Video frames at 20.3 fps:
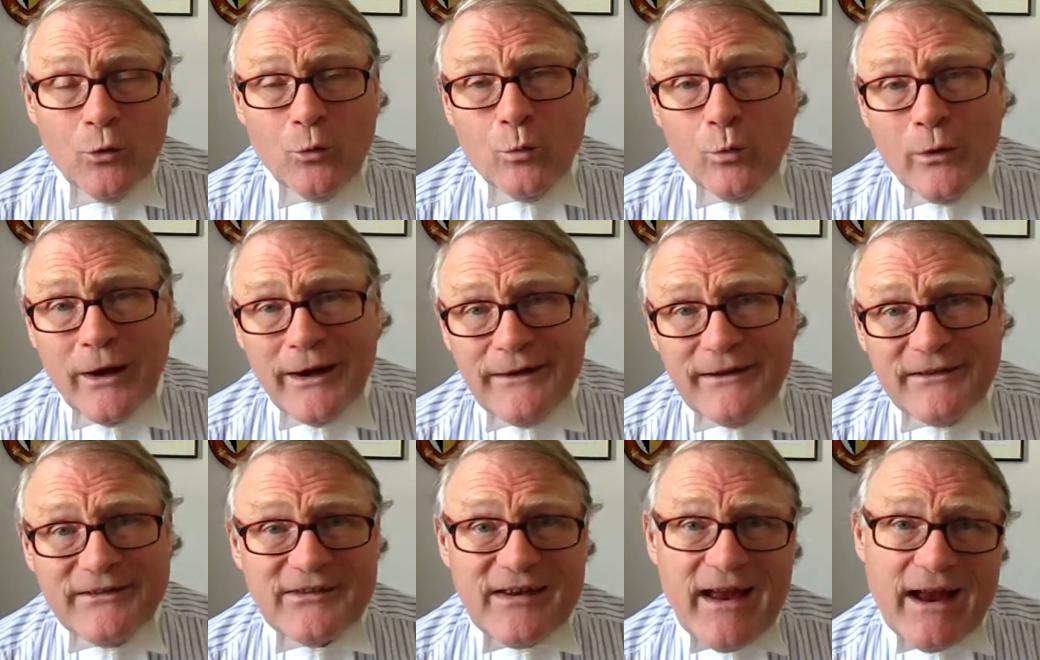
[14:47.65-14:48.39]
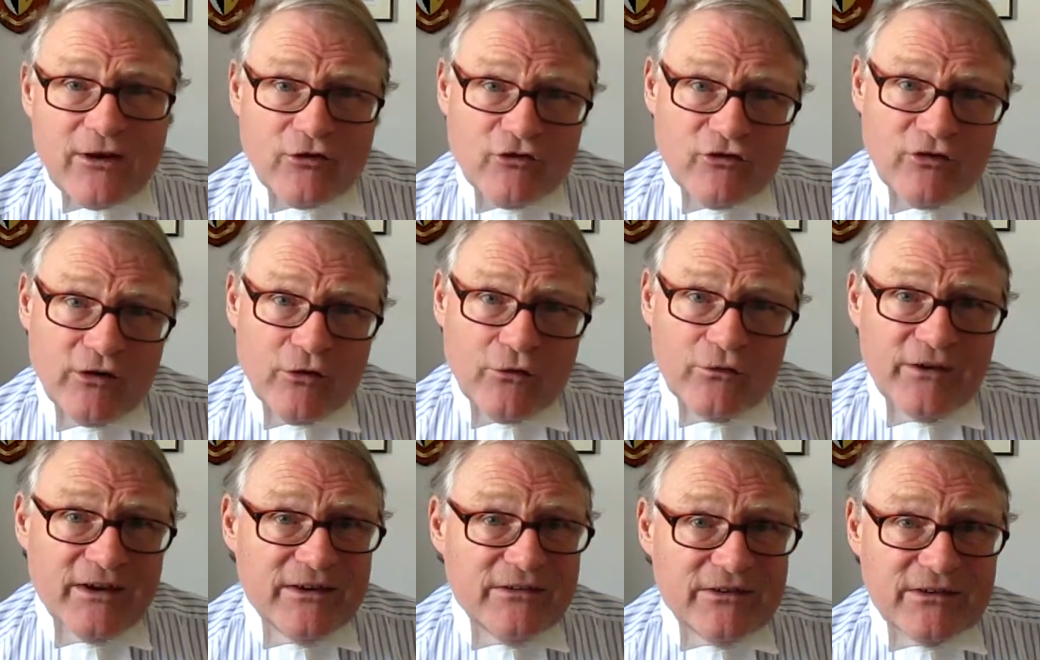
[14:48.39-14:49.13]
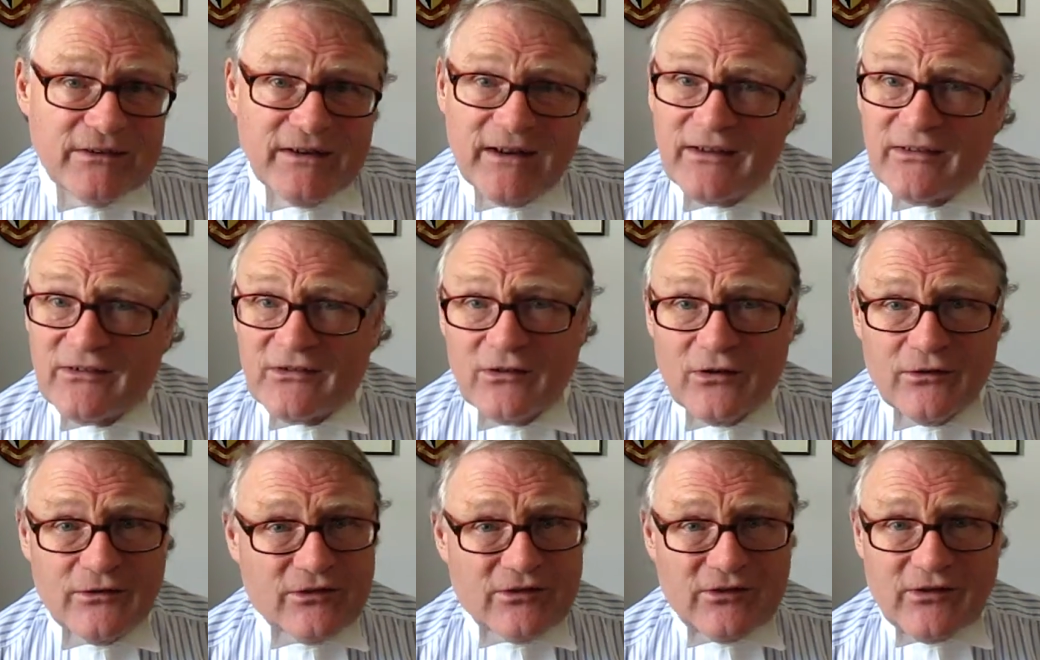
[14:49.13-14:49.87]
When it's actually on the internet, it's
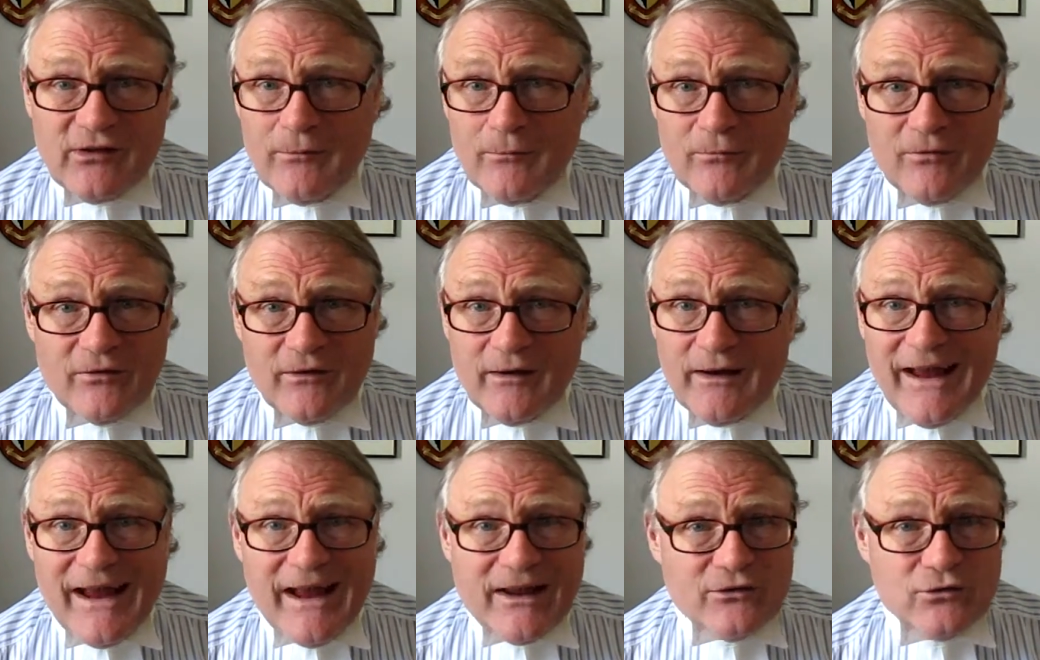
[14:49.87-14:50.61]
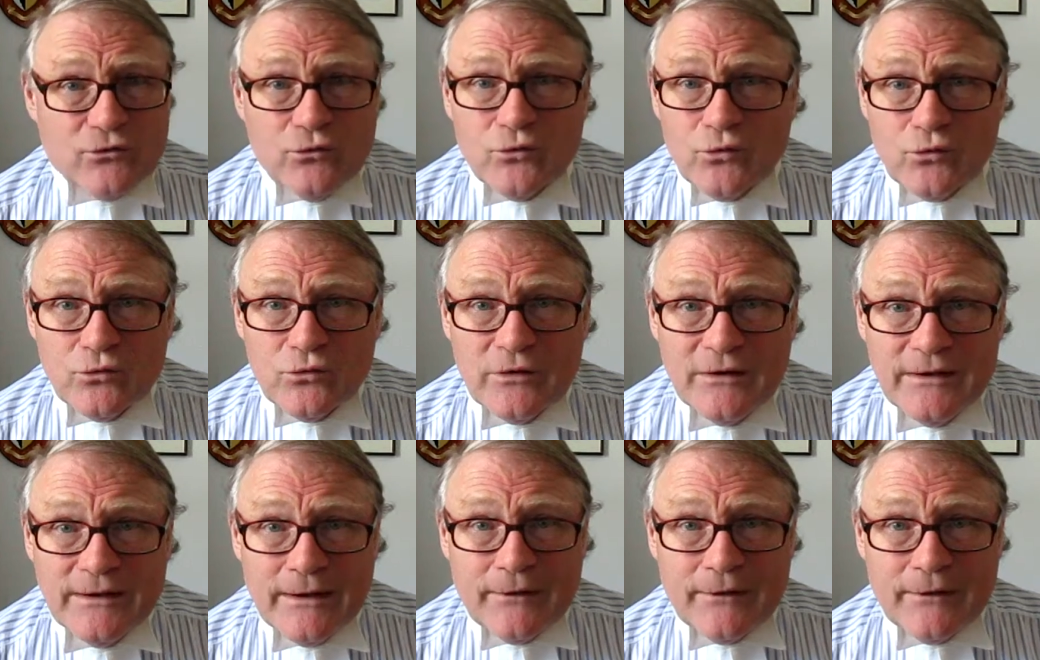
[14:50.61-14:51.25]
not the same thing at all.